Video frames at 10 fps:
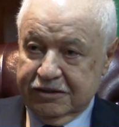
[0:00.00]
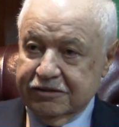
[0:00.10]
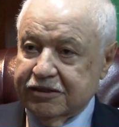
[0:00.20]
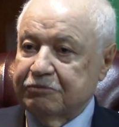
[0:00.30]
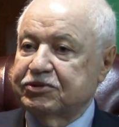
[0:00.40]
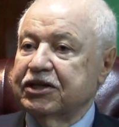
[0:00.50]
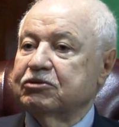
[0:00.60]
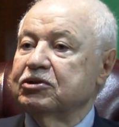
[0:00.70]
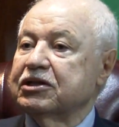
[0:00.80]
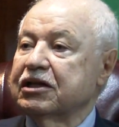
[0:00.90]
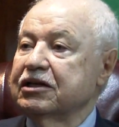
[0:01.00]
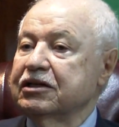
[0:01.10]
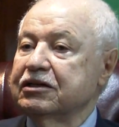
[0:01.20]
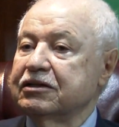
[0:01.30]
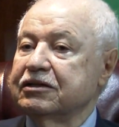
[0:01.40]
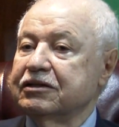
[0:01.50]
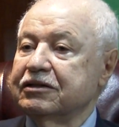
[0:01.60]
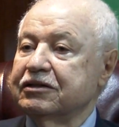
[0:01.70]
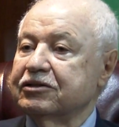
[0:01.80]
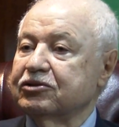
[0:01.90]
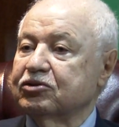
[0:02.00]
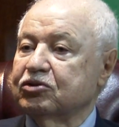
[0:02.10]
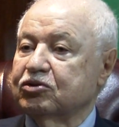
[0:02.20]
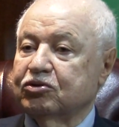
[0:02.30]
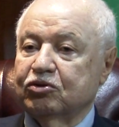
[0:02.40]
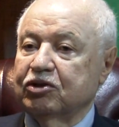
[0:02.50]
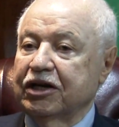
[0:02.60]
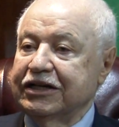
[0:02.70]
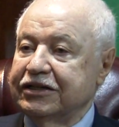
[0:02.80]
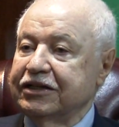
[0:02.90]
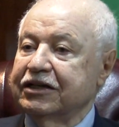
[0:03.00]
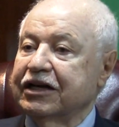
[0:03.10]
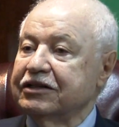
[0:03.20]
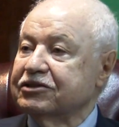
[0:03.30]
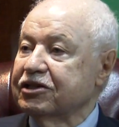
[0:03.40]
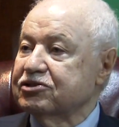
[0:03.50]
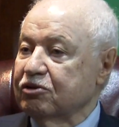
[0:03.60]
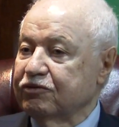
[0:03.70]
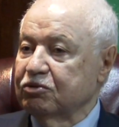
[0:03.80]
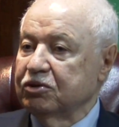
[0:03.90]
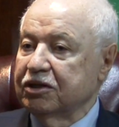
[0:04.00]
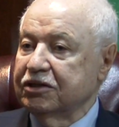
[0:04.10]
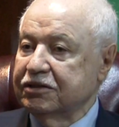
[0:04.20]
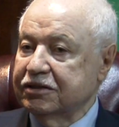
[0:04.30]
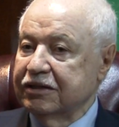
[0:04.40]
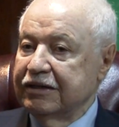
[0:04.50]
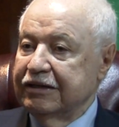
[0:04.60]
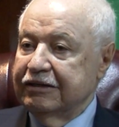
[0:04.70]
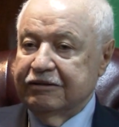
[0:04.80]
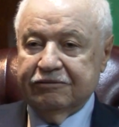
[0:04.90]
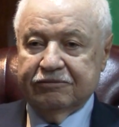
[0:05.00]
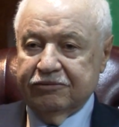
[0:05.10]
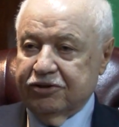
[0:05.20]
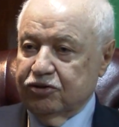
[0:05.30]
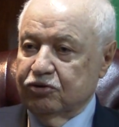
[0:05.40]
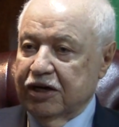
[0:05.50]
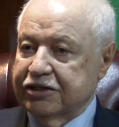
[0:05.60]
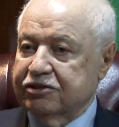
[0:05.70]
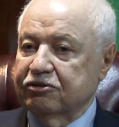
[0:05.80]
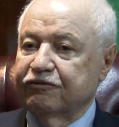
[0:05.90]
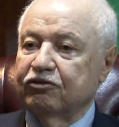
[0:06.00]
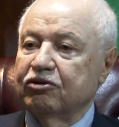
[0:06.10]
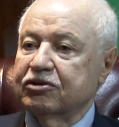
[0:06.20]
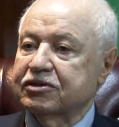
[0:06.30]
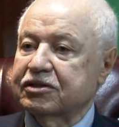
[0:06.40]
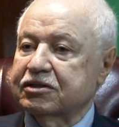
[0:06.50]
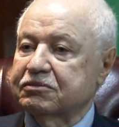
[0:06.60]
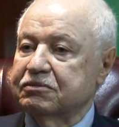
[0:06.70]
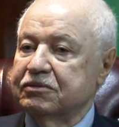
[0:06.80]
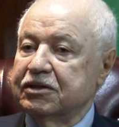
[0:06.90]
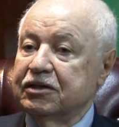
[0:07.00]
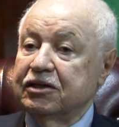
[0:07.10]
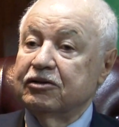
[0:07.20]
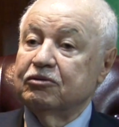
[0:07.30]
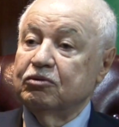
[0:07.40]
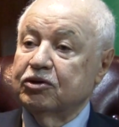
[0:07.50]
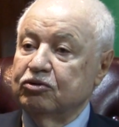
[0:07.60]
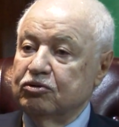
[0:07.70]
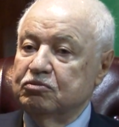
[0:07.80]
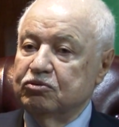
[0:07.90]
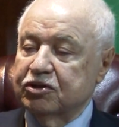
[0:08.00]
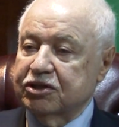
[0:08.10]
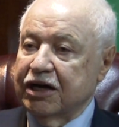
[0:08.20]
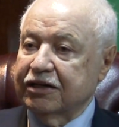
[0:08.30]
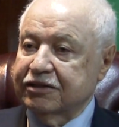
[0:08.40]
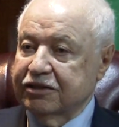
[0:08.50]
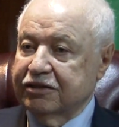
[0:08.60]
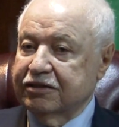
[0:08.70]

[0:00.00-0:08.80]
Subsequently, to the leading countries of the world, the US, of course, with whom we started.